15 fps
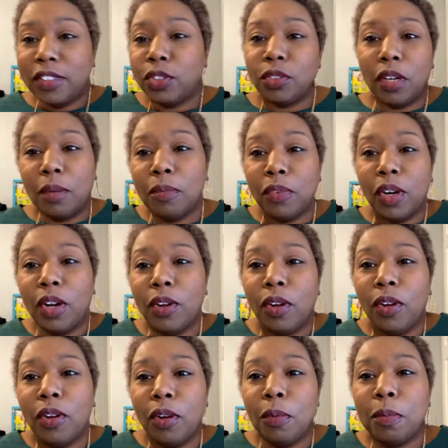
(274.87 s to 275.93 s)
drum
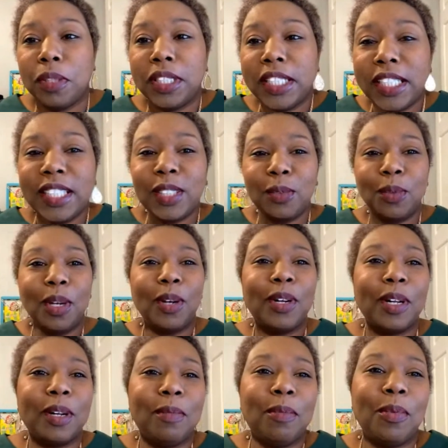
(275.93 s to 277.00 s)
roll, please
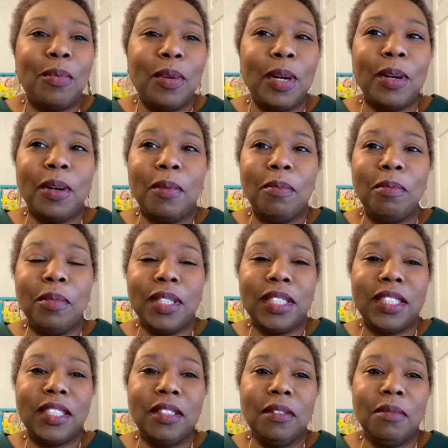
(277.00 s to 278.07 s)
welcome, welcome
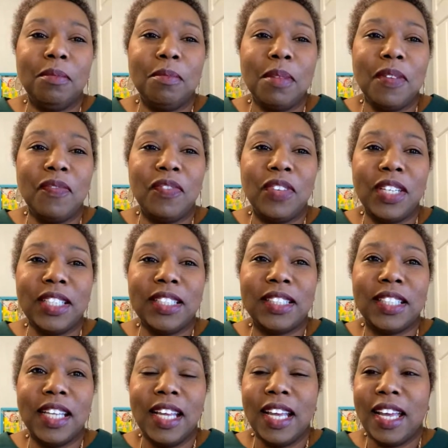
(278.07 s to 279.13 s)
Misti
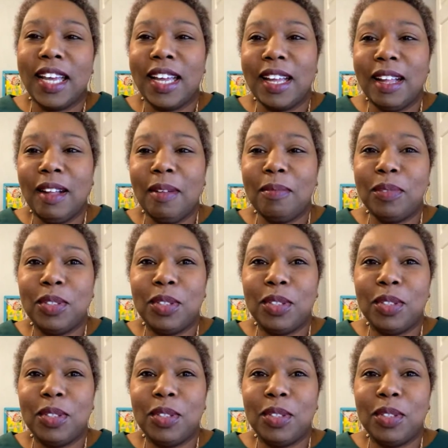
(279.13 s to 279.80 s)
Memphis um,